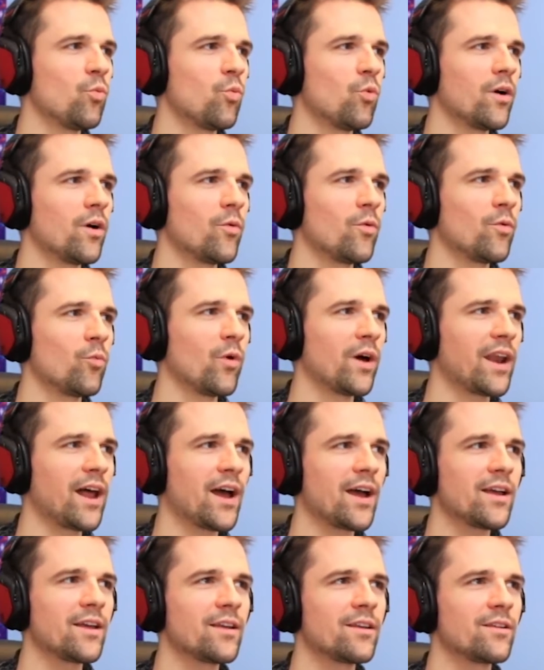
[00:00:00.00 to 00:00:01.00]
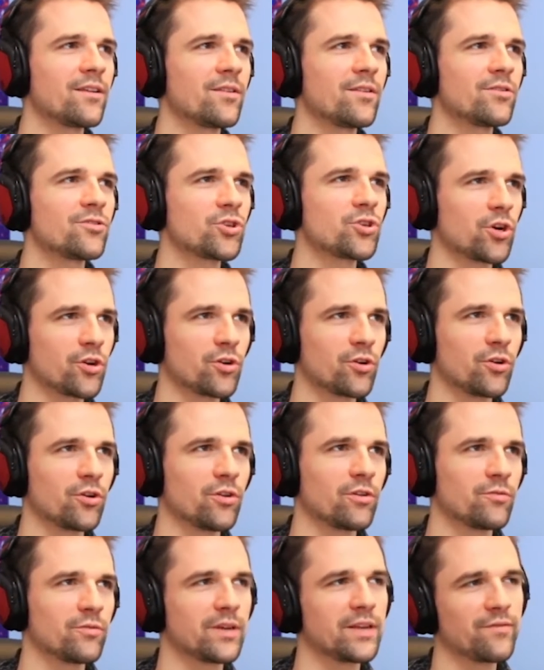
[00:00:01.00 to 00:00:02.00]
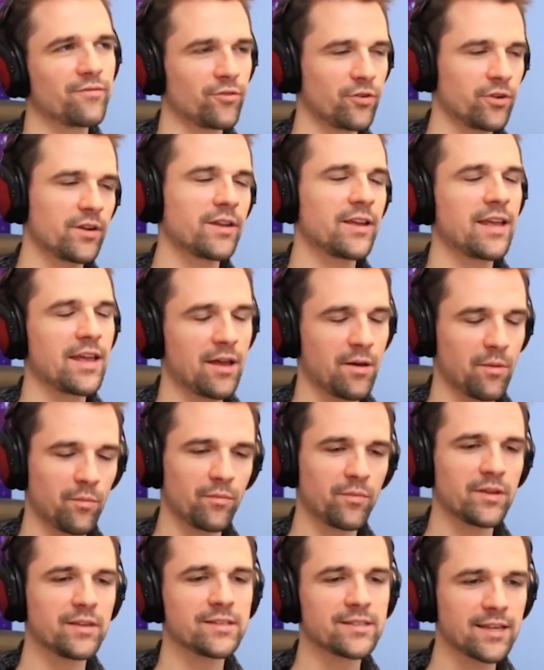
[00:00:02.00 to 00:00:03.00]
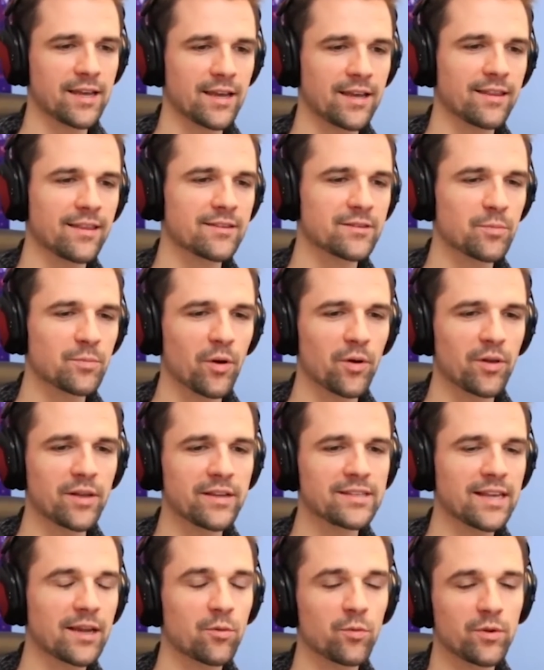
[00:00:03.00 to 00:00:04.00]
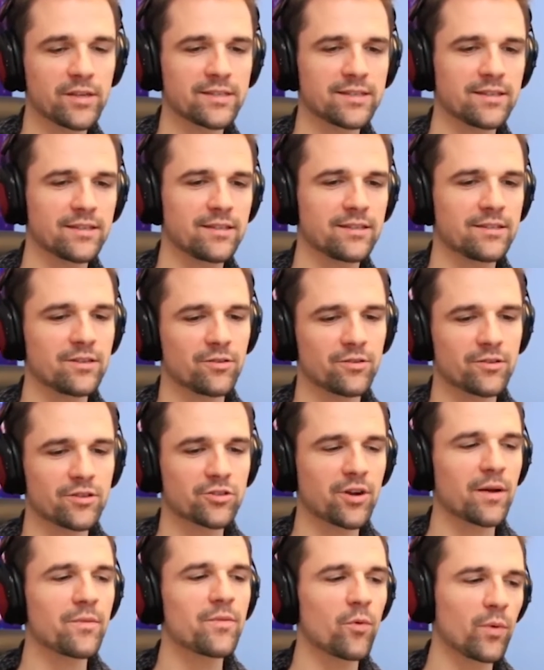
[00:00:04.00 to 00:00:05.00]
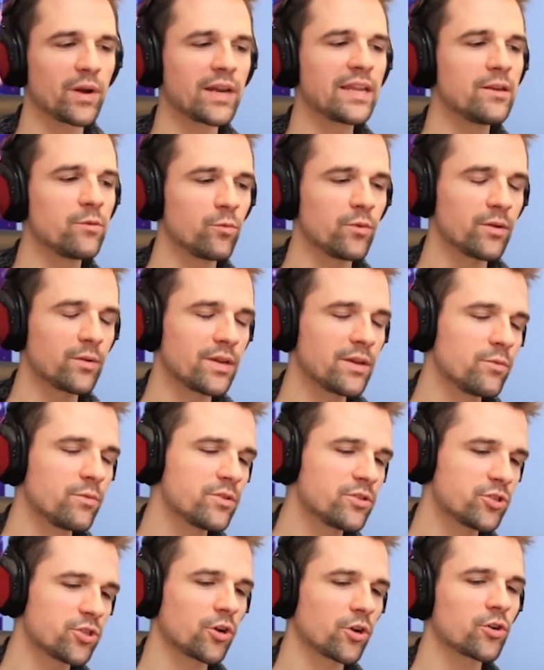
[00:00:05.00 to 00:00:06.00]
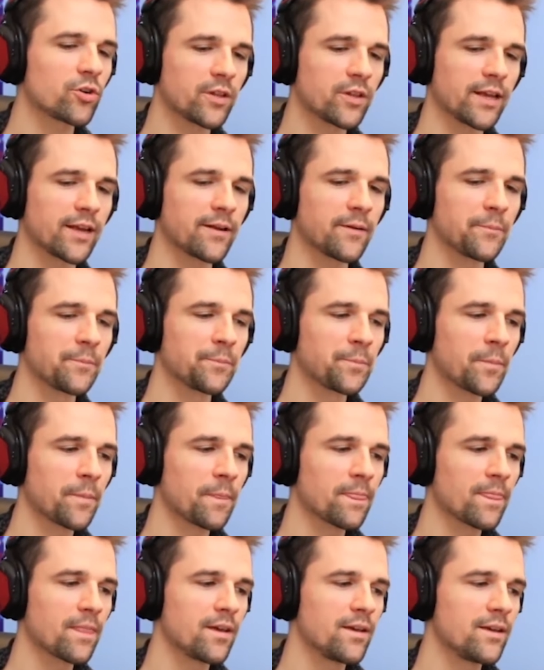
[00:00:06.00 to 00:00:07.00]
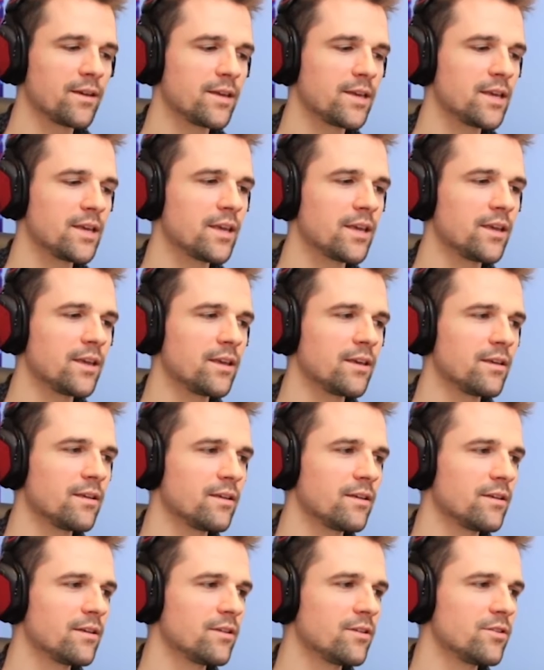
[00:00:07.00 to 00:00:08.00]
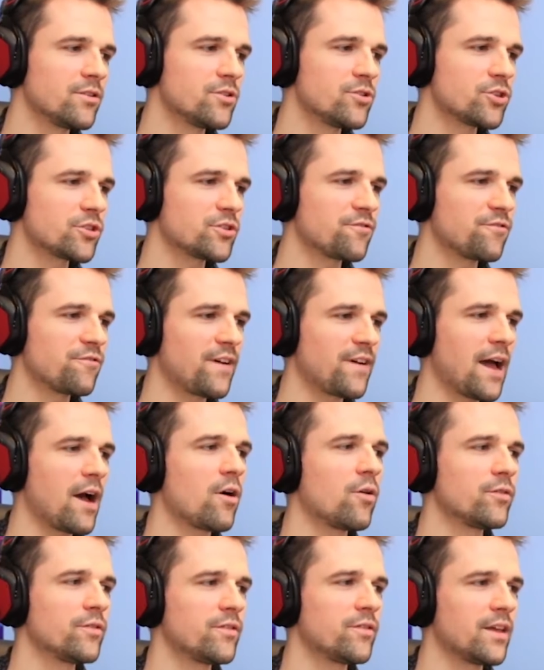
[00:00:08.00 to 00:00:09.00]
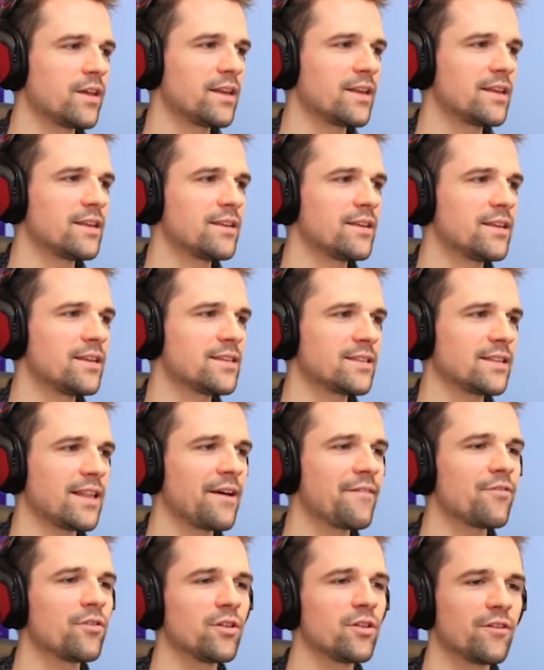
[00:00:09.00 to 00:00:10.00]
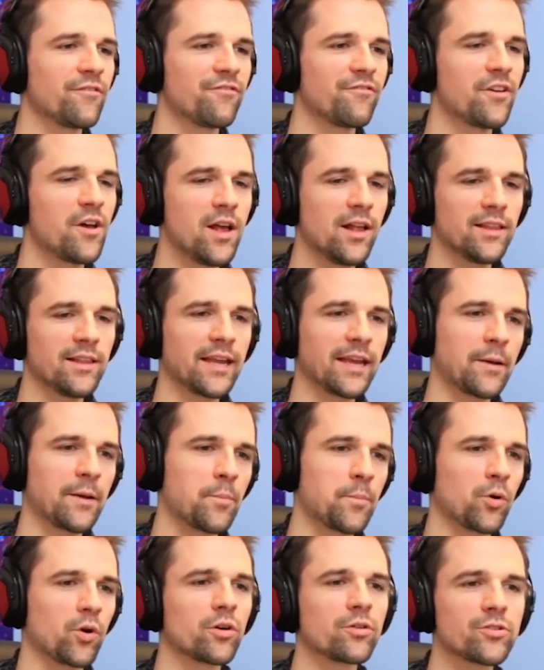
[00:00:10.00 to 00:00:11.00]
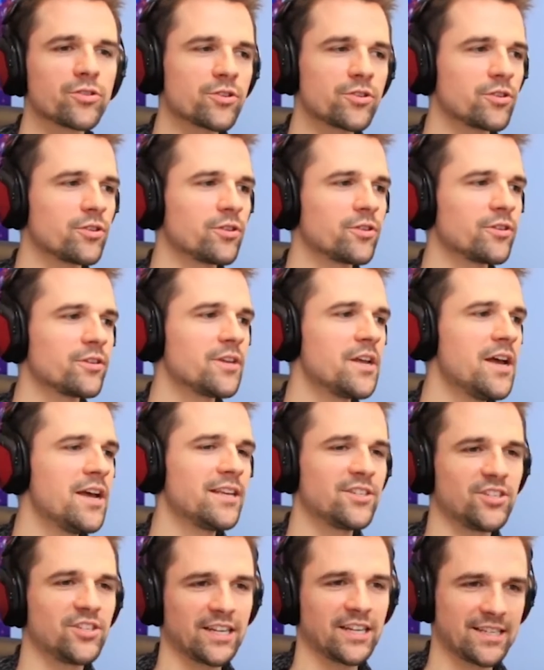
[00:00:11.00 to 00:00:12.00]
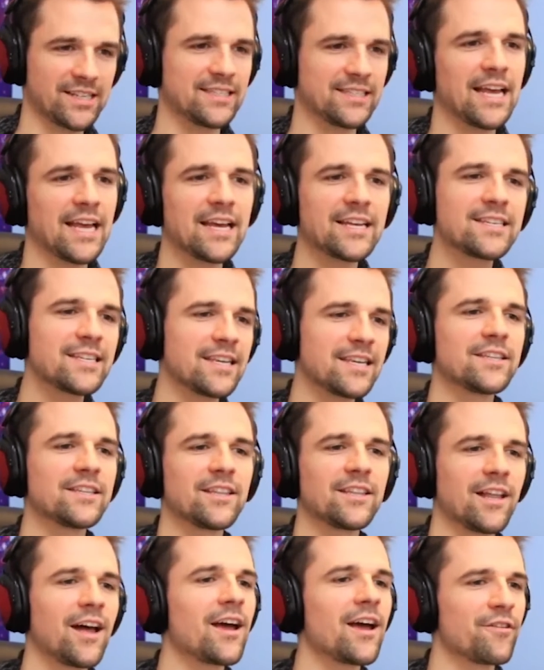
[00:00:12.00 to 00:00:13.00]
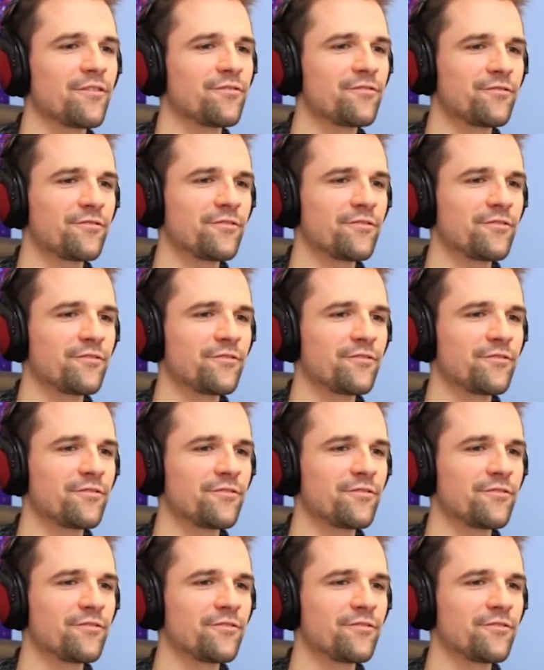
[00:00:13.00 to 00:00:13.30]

when I journal for him, he's saying this, but he's like he's describing that when he was journaling, he just found that his level of like personal success in life